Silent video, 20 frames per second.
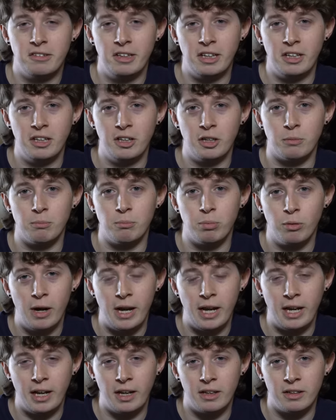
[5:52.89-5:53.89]
stick in your
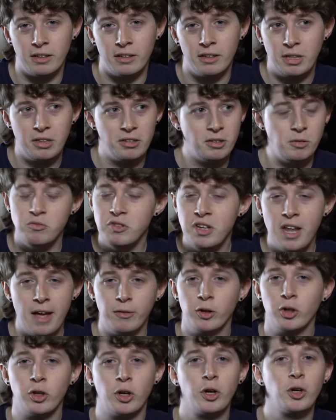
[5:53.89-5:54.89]
brain because you've
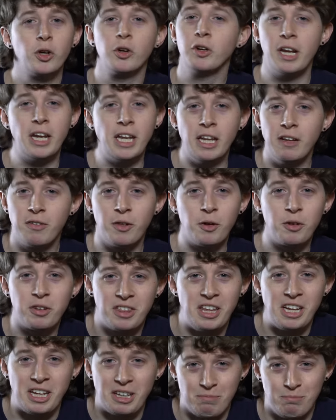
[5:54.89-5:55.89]
never heard any of those
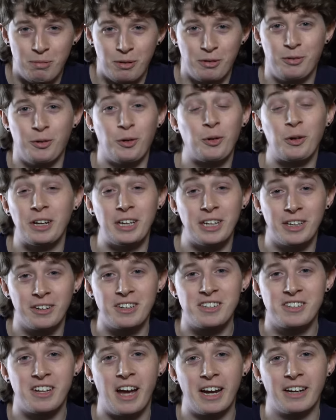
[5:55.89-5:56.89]
things before in your
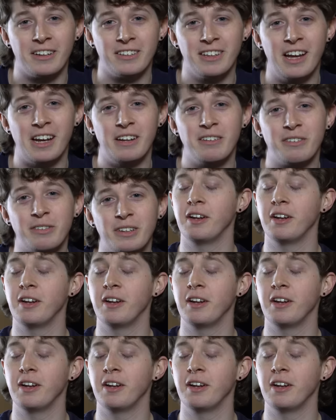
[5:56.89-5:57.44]
entire life.